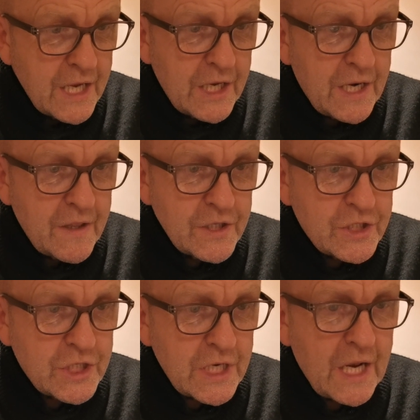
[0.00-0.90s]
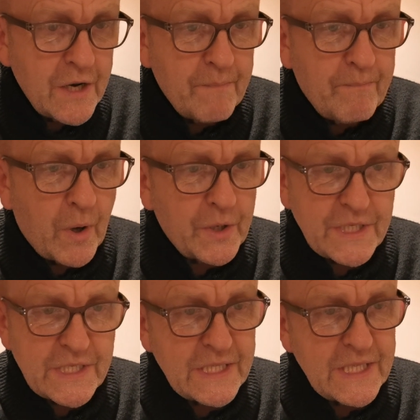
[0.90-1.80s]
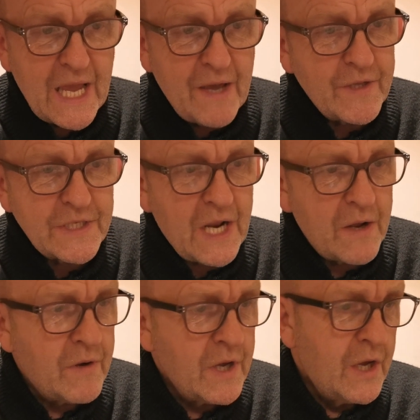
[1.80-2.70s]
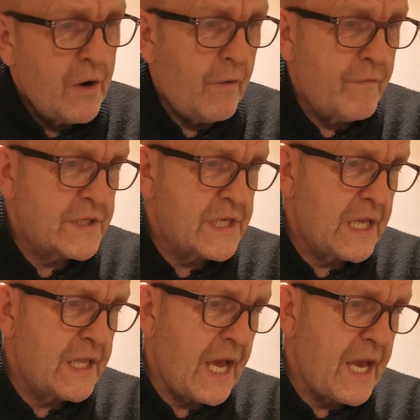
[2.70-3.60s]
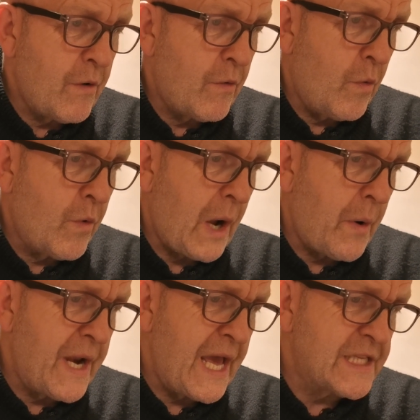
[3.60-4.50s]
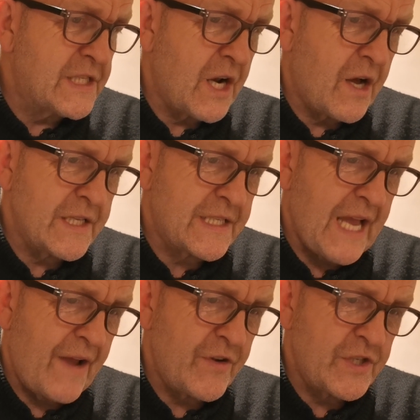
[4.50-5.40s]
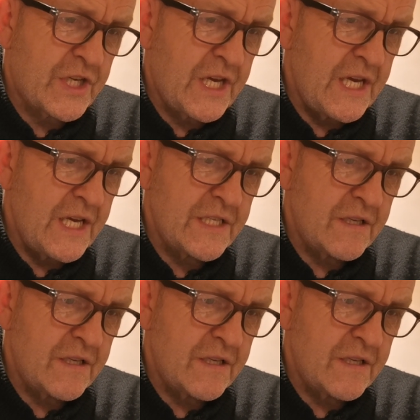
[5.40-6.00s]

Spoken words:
You know, there's shitload of bodies in there. There's no, obviously they all go on heads of like savage gears.